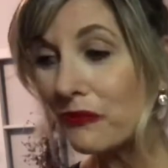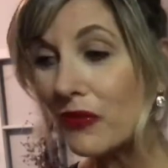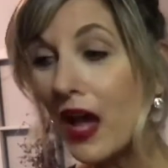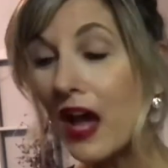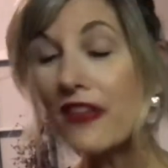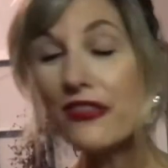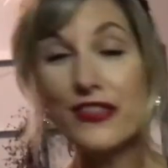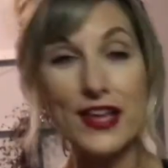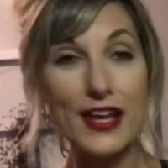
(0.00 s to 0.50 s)

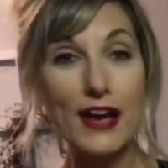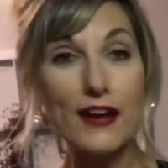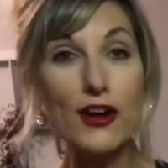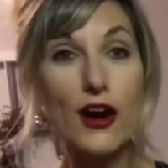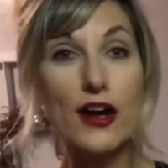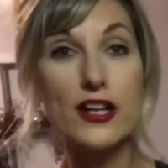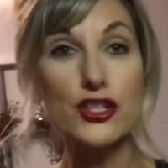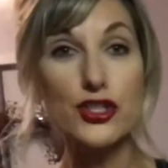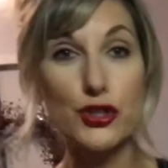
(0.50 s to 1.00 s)
I think I
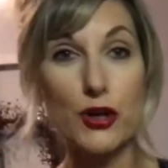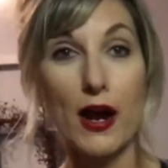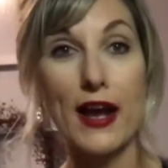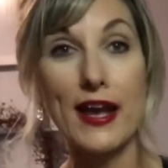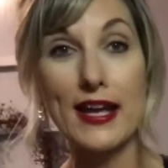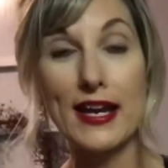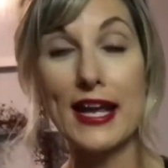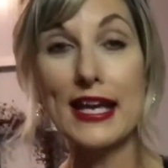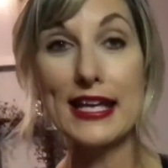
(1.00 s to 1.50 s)
gotta try
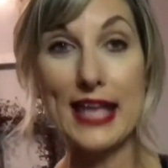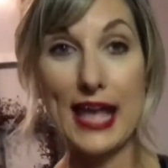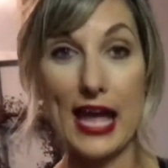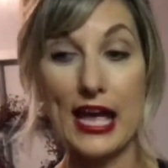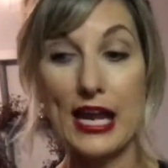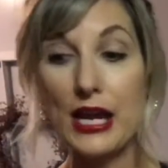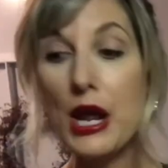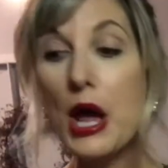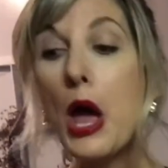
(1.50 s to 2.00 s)
it
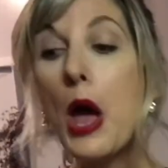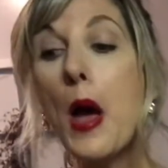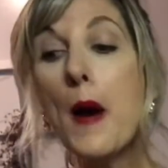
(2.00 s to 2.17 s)
again.